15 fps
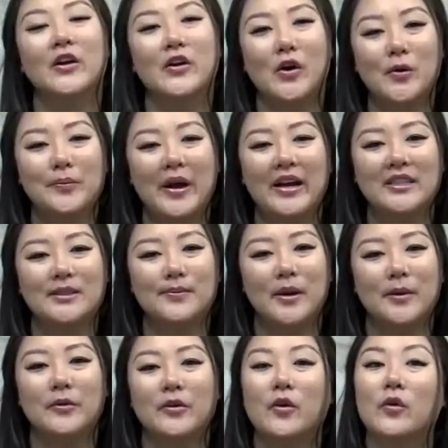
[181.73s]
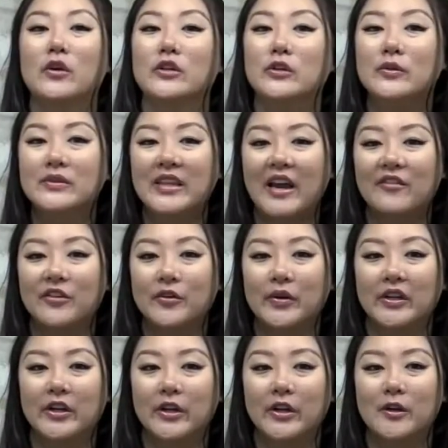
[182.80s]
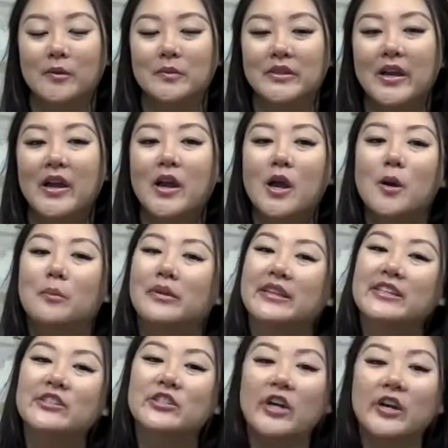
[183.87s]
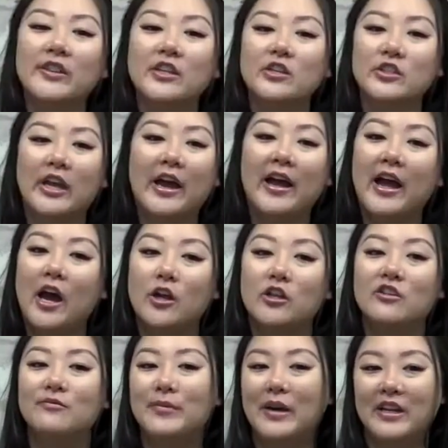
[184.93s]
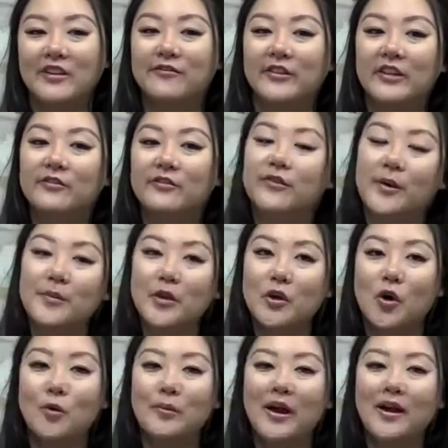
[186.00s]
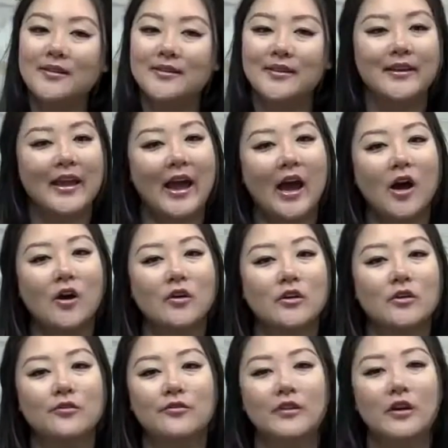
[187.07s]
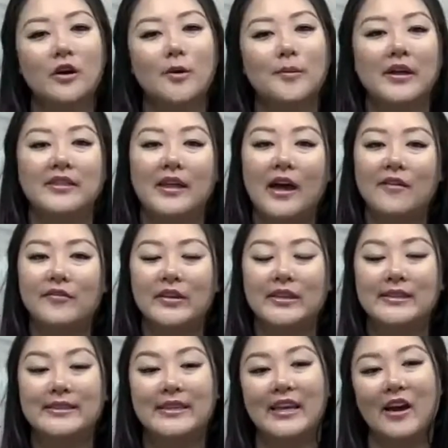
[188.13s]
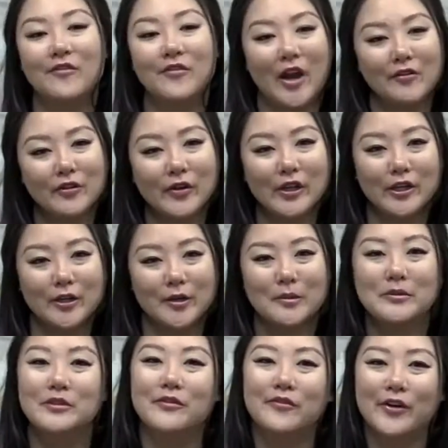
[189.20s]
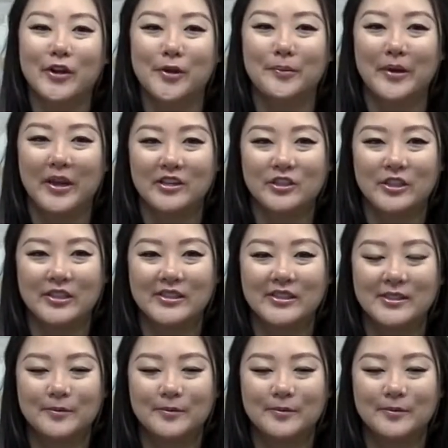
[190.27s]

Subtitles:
a Gold Pass member or use Evergreen Herbs, please share in the chat how you benefit from the Gold Pass and how you feel about the efficacy of Evergreen Herbs for your patients.